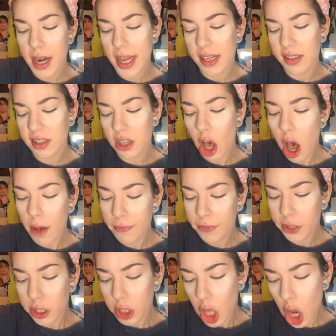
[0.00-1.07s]
then a
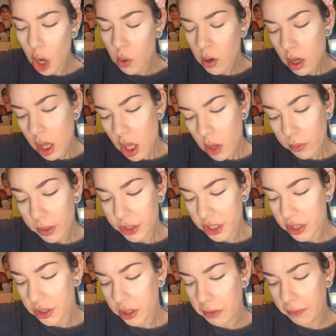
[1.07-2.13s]
soft glow, which
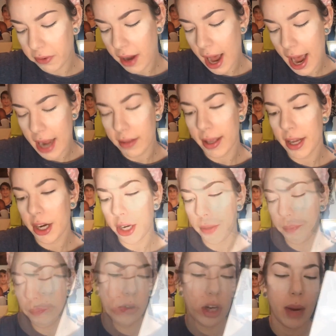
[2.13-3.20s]
is good for highlighter.
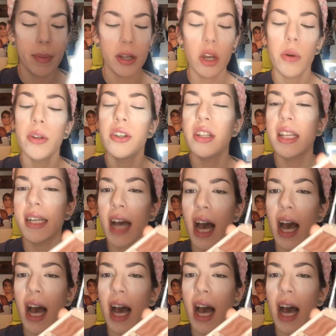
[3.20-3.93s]
Or I'm going to go into the